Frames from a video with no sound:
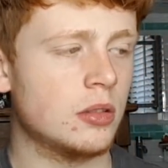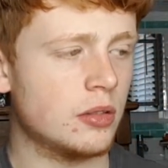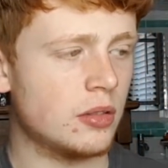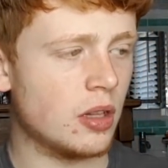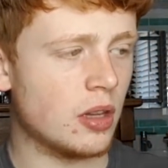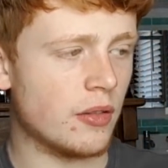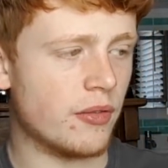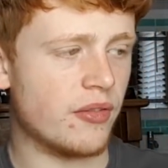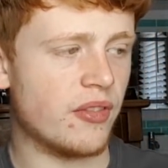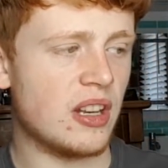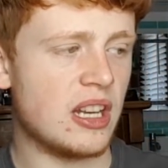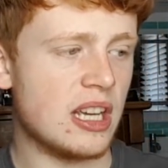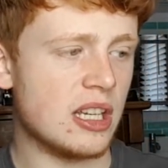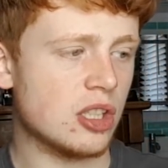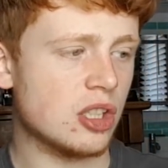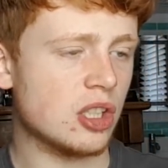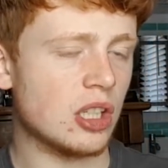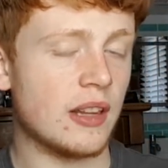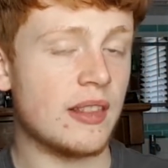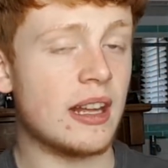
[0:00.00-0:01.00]
to the
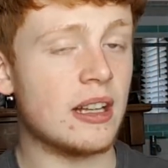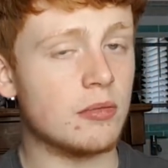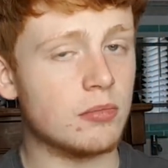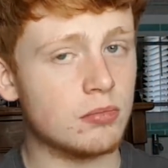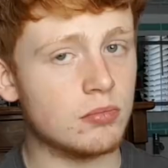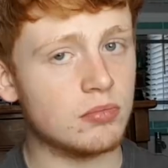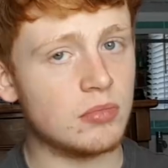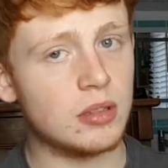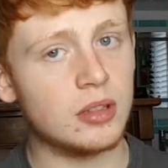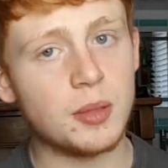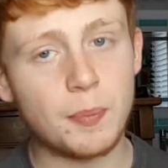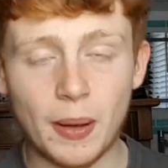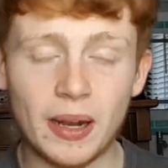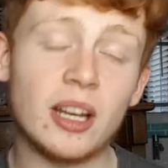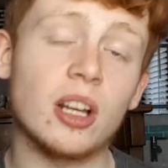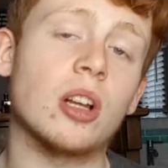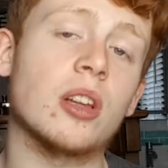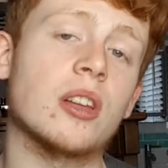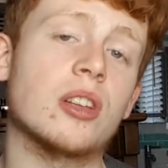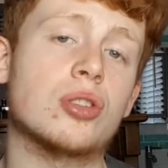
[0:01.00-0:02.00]
finish, and then
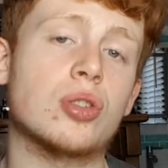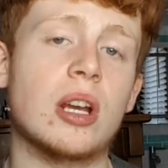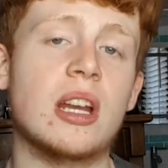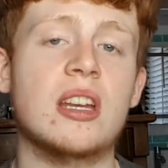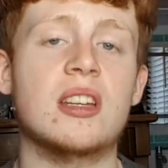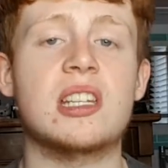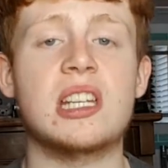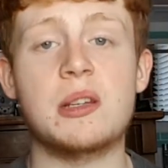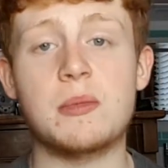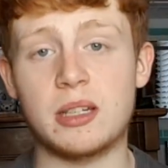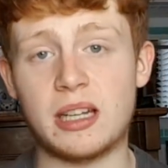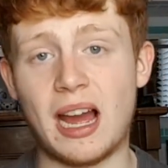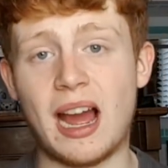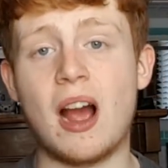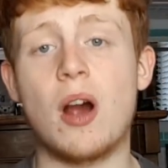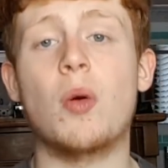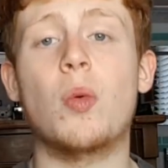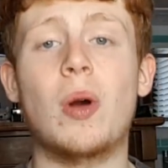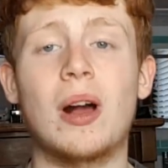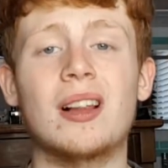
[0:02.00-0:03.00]
depending on the training team and
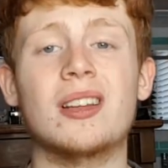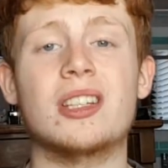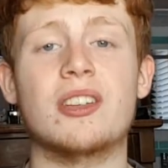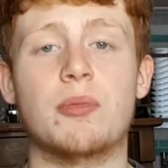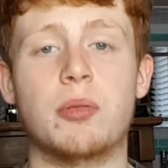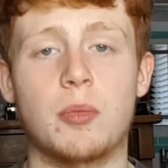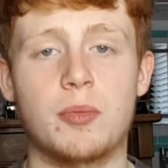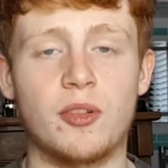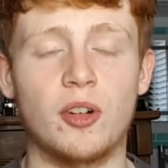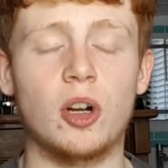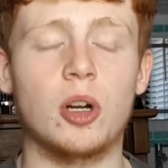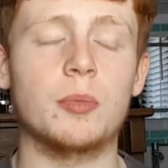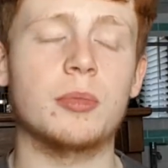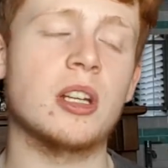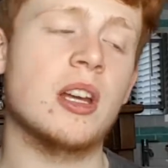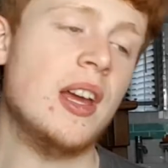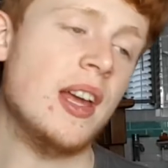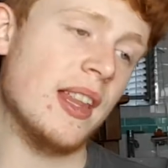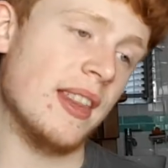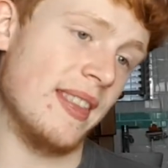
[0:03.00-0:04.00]
how well you've performed,
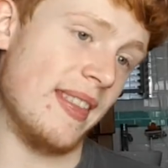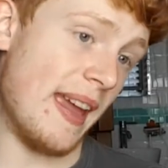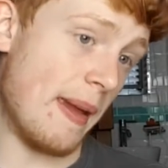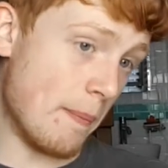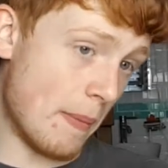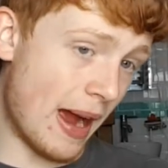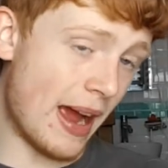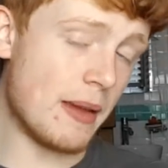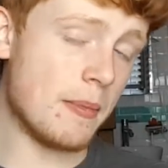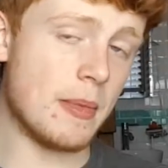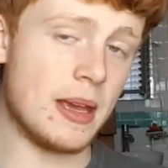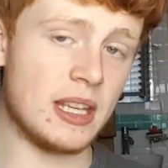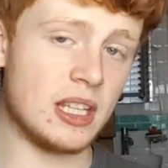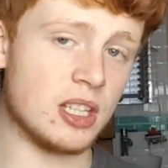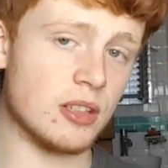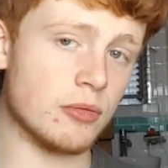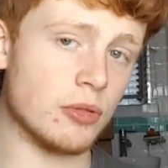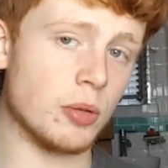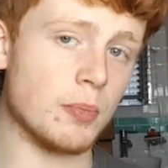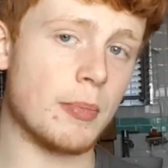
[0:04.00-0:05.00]
they might make
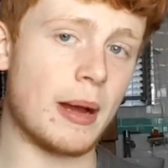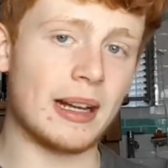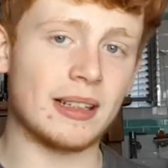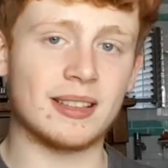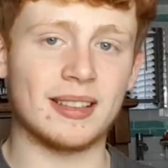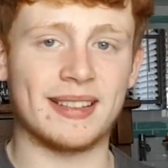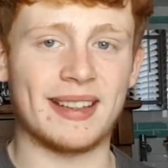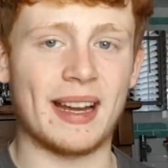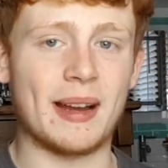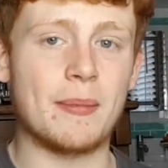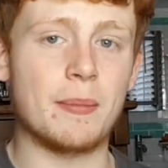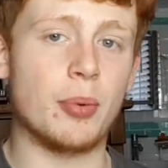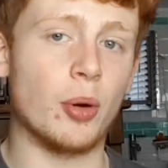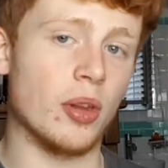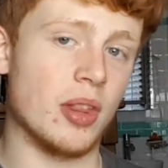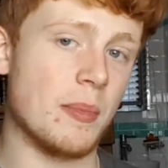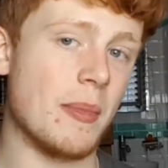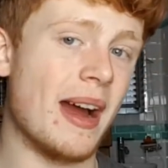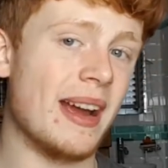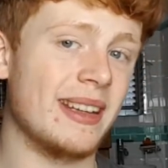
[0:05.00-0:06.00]
you run back to camp or
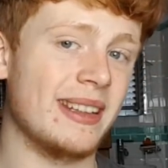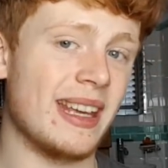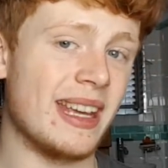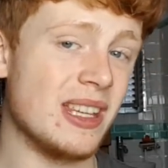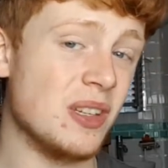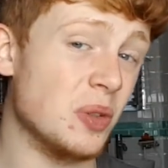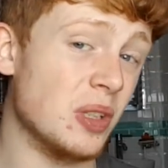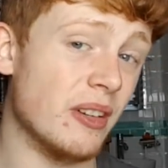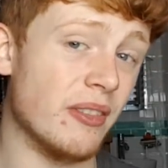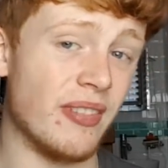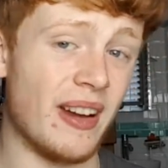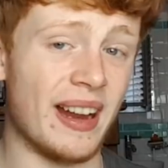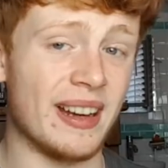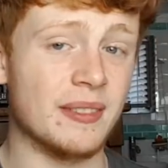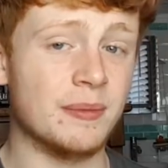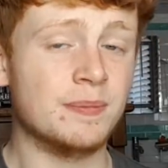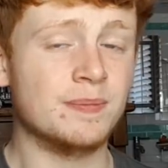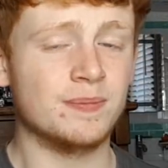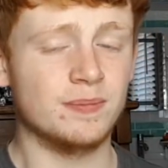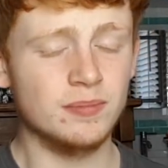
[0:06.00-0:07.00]
they might get you in a
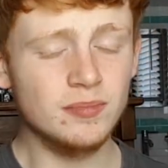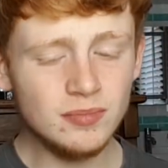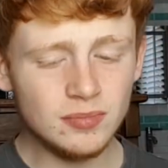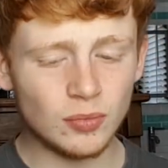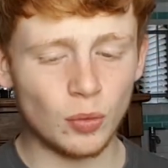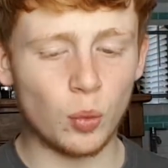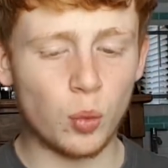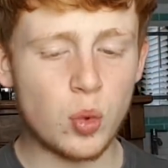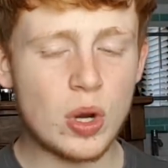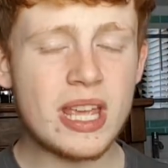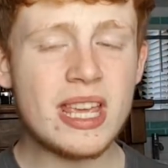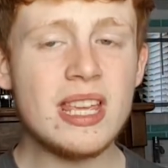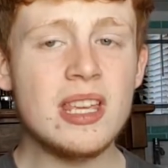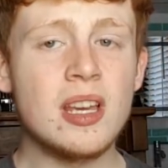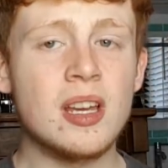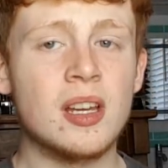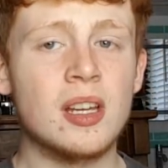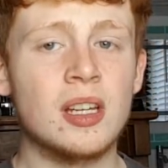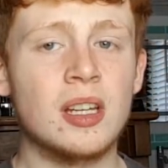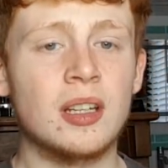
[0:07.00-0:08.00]
van. We
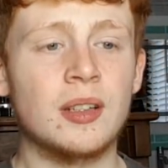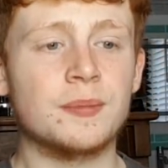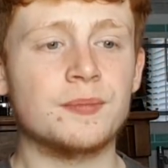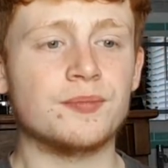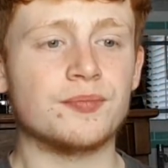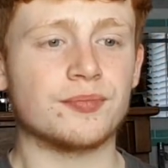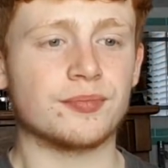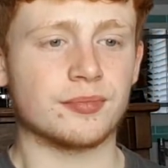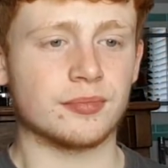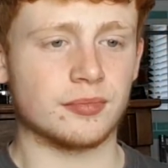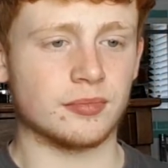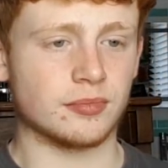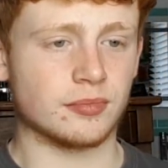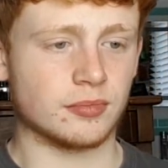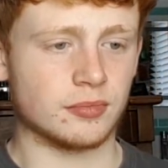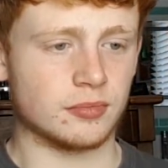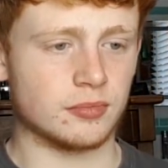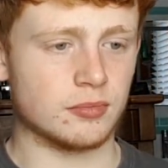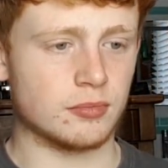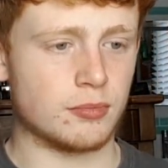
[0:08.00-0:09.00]

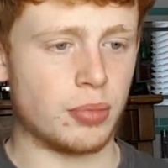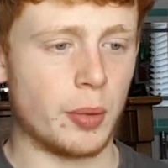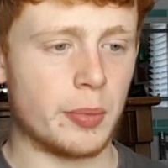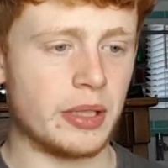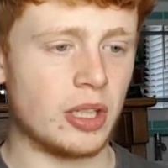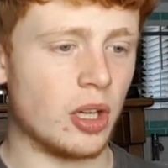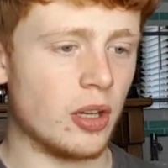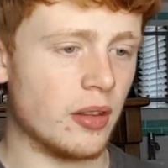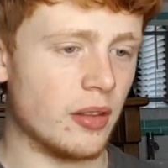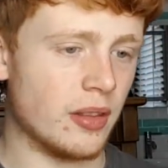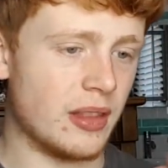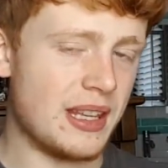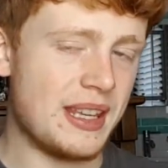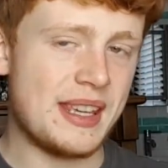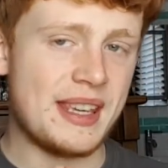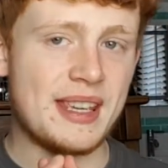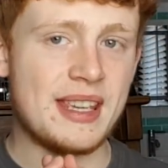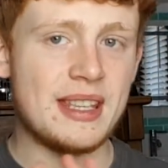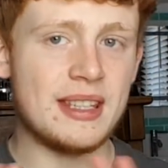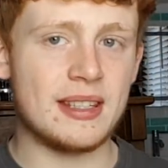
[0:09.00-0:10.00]
probably got the
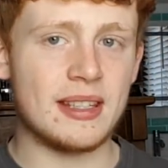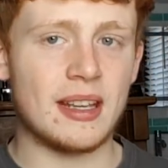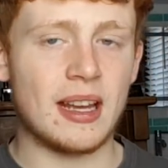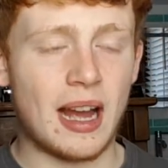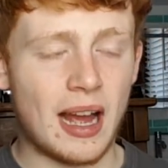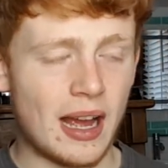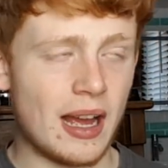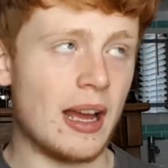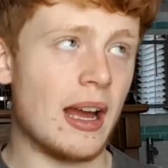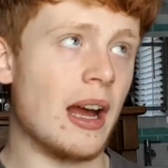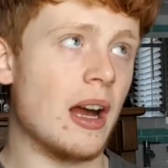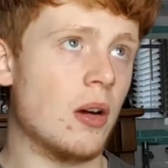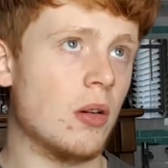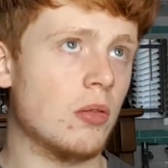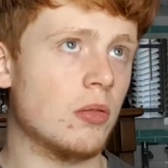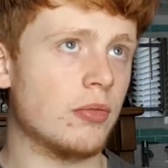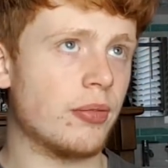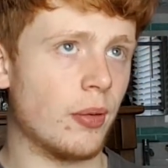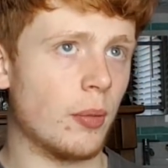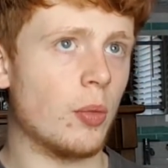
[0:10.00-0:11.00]
easy.
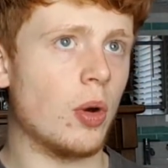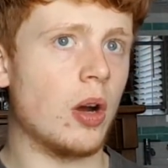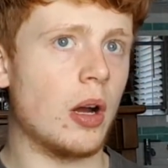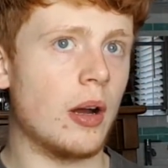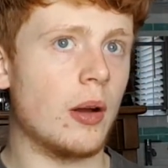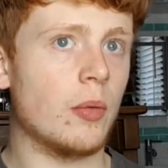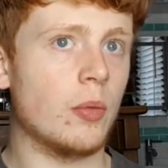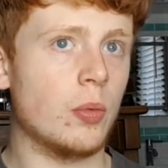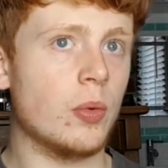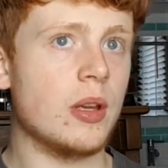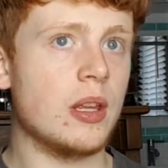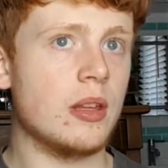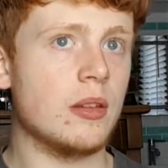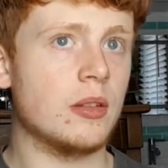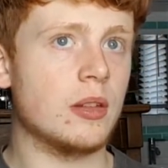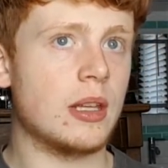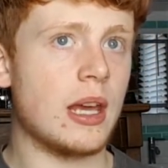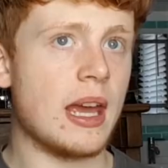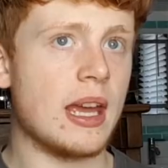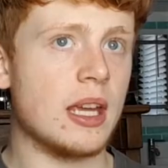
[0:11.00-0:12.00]
From what we
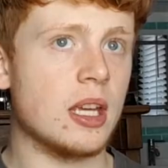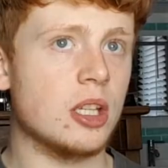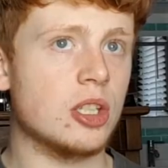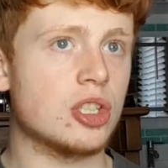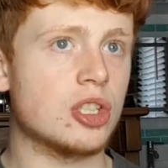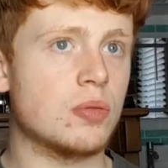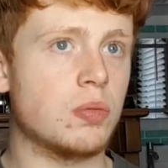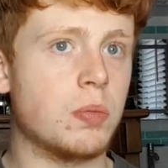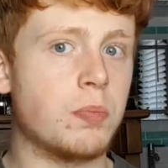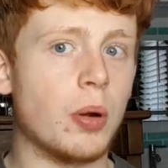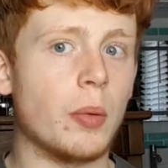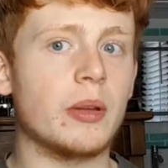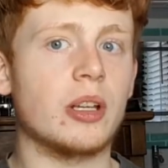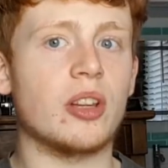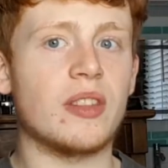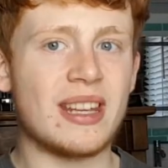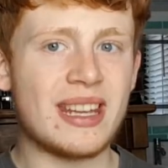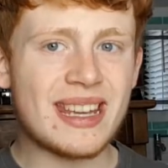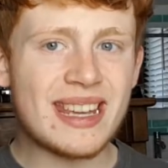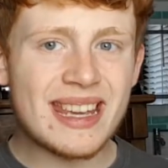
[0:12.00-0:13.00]
gauged, we probably
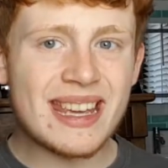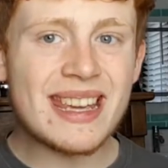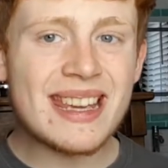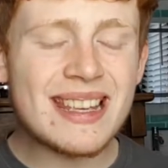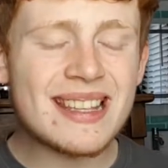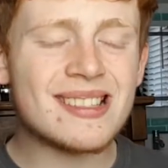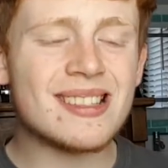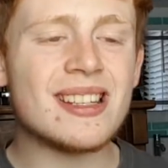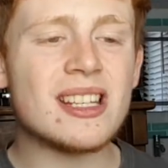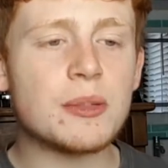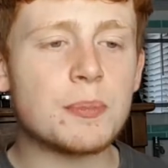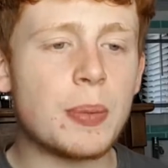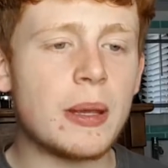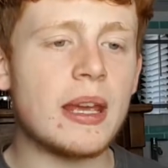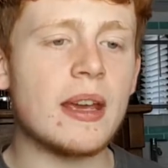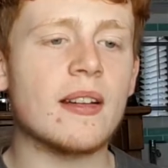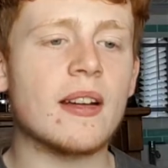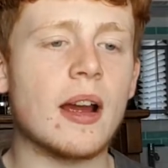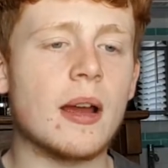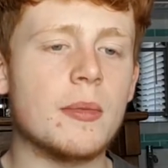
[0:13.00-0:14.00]
got the easiest
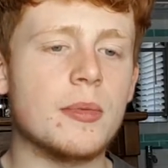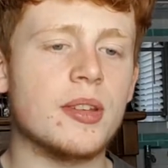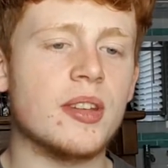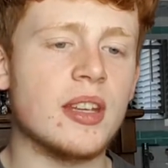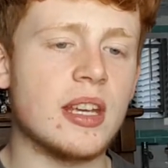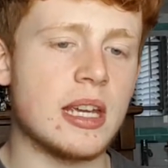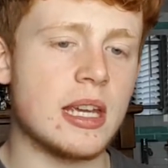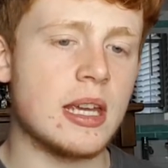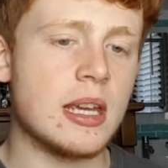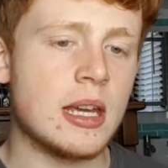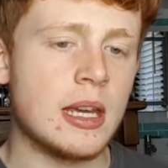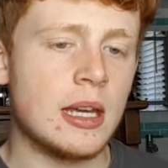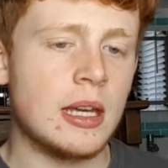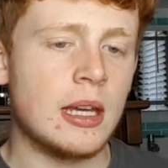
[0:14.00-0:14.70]
PRMC.